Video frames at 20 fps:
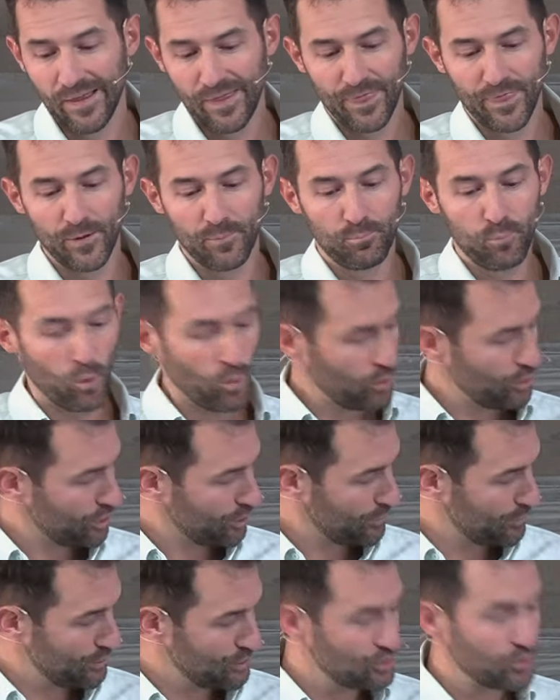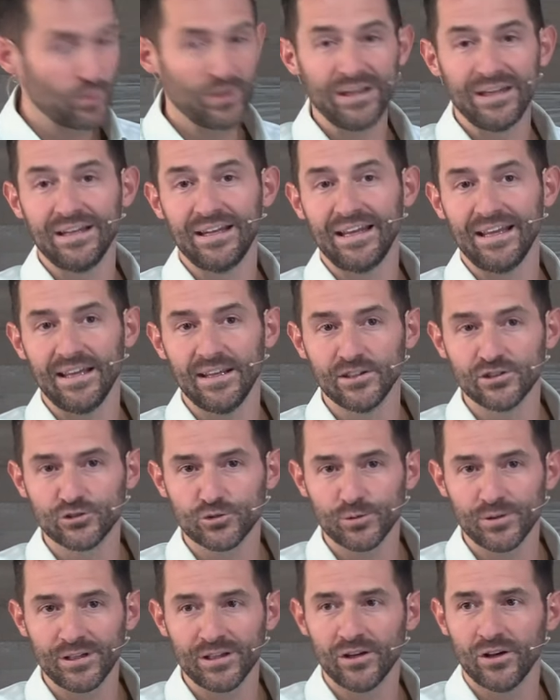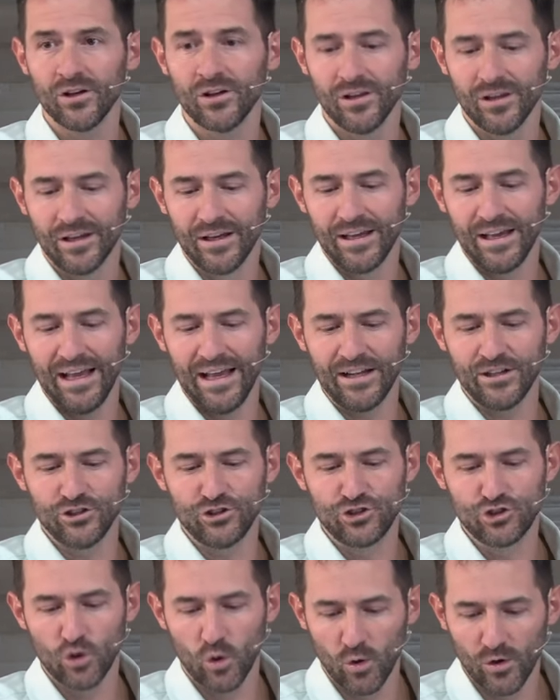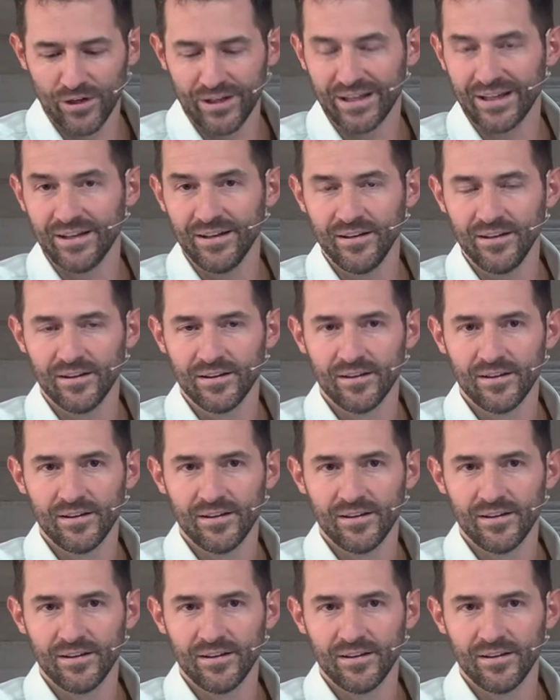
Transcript: the border between Israel and Jordan,